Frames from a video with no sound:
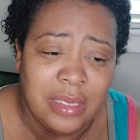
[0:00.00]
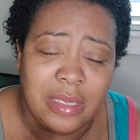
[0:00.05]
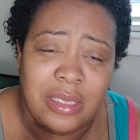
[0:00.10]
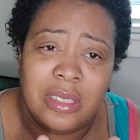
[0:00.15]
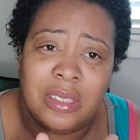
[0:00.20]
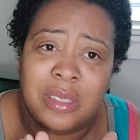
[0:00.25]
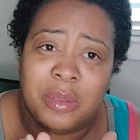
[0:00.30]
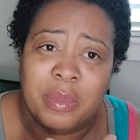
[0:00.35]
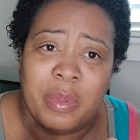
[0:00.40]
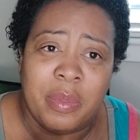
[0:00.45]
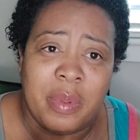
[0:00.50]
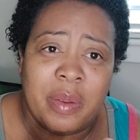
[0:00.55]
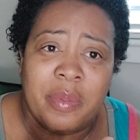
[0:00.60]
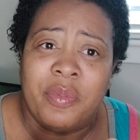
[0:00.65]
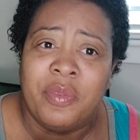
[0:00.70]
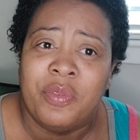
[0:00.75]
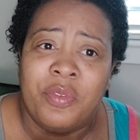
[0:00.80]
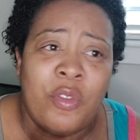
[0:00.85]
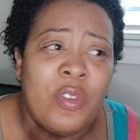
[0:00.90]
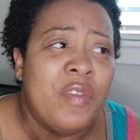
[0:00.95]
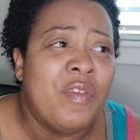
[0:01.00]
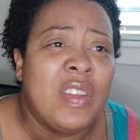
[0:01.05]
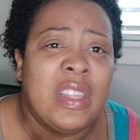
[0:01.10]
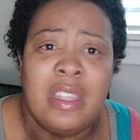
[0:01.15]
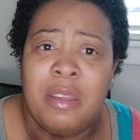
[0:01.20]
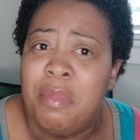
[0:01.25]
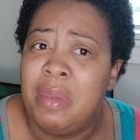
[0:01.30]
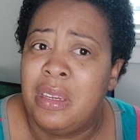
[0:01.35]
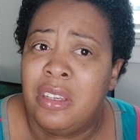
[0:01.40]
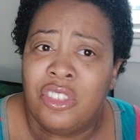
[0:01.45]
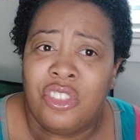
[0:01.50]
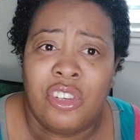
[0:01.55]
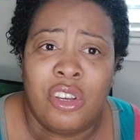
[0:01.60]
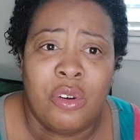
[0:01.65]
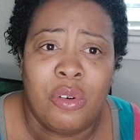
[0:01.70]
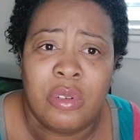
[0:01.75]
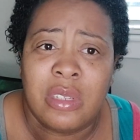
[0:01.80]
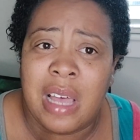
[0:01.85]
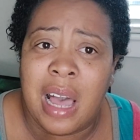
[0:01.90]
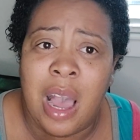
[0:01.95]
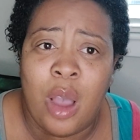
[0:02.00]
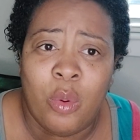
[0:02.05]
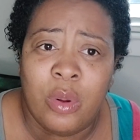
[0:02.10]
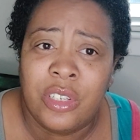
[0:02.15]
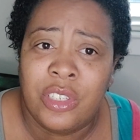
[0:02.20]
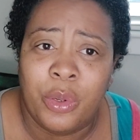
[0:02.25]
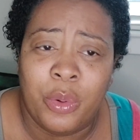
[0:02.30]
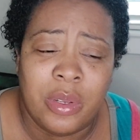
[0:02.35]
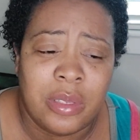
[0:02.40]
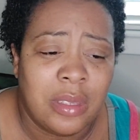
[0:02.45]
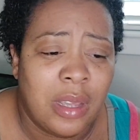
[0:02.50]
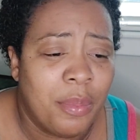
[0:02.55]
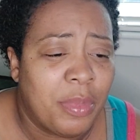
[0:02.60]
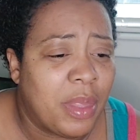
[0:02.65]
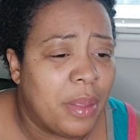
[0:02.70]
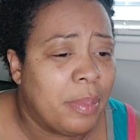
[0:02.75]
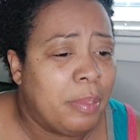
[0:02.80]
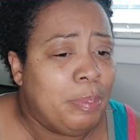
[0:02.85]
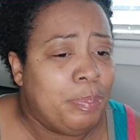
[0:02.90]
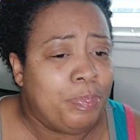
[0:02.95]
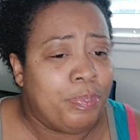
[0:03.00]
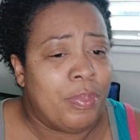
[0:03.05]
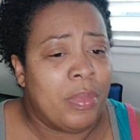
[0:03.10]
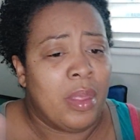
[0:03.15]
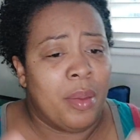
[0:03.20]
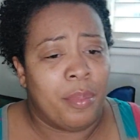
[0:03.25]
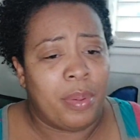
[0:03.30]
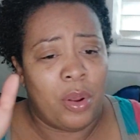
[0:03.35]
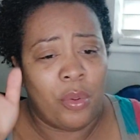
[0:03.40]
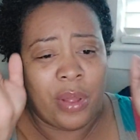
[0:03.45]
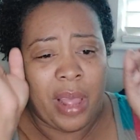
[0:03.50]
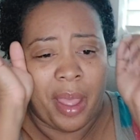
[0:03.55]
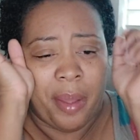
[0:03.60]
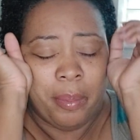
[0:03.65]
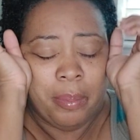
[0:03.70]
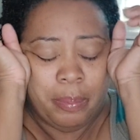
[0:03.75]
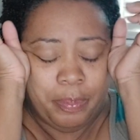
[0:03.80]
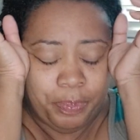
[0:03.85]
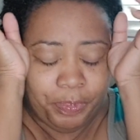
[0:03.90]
to some 50 minute shows, hour show or something. But okay.